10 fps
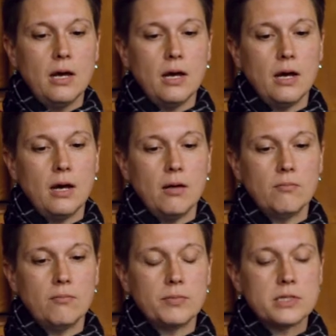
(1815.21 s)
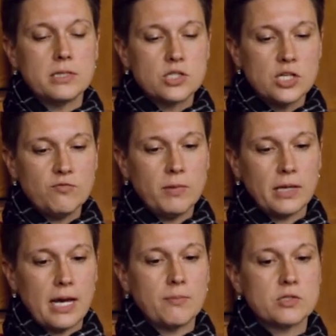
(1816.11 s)
Um, but the achievement
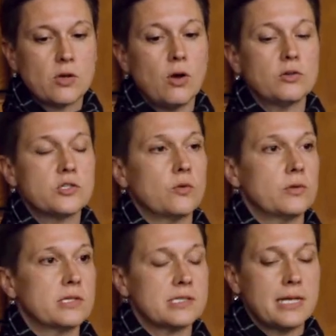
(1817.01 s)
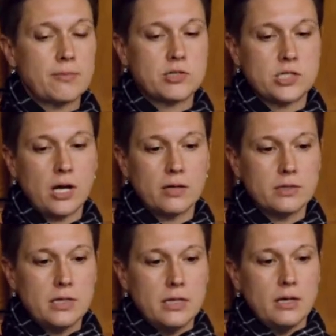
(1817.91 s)
gap is also a snapshot.
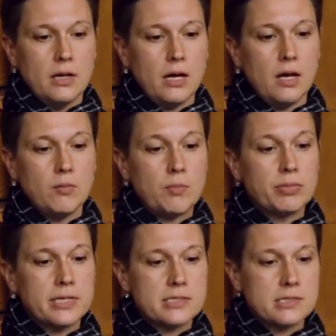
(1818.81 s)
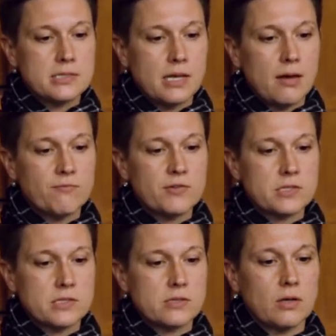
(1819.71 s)
Um, it places the
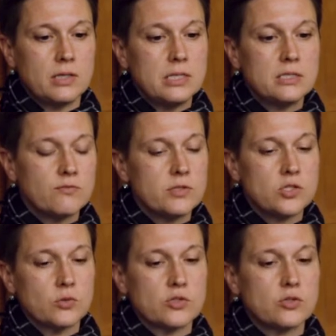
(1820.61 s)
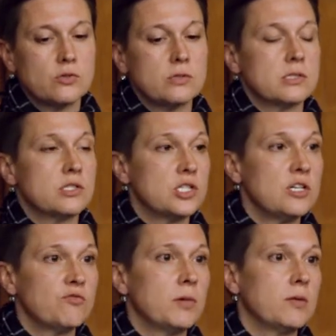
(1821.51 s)
emphasis on individual student
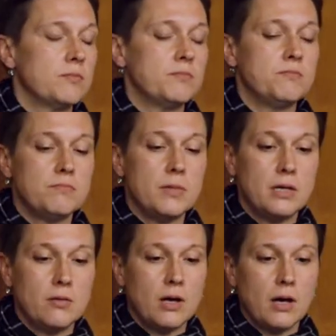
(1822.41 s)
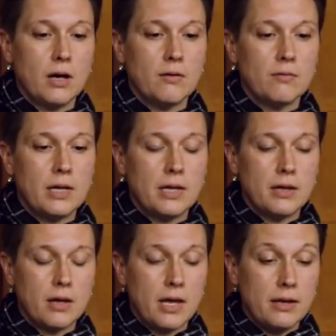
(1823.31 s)
achievement uh,
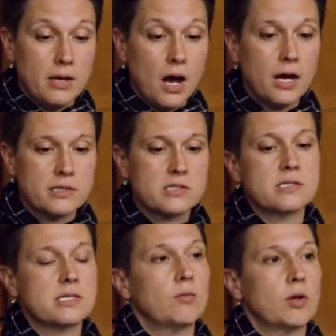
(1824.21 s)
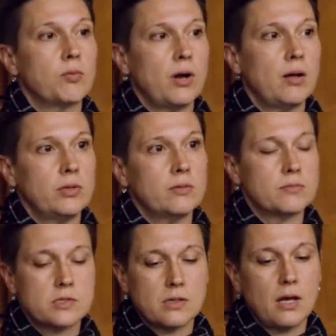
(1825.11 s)
and not systemic problems.